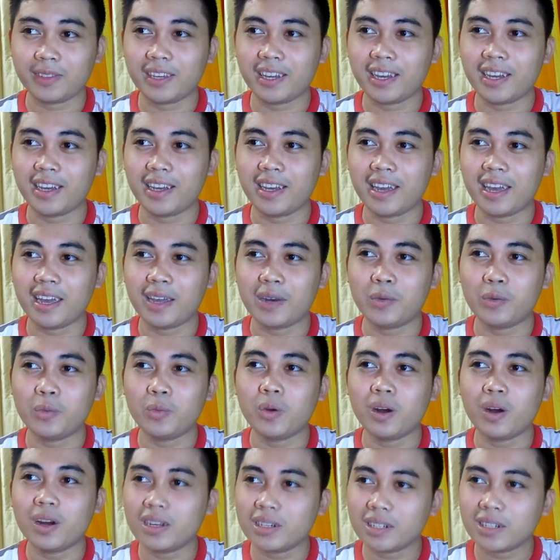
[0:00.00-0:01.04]
Okay,
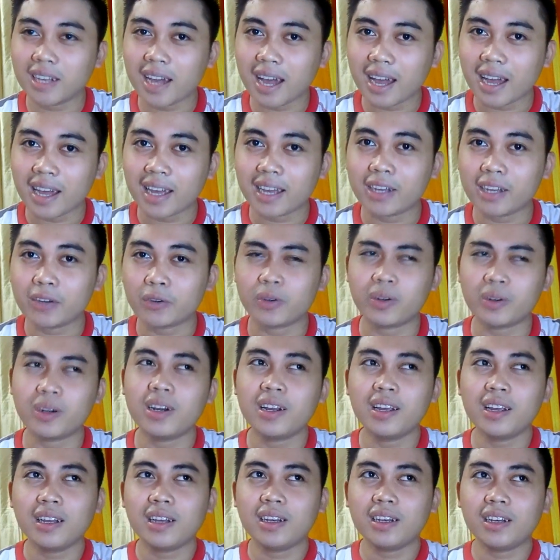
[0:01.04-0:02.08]
and one guy, or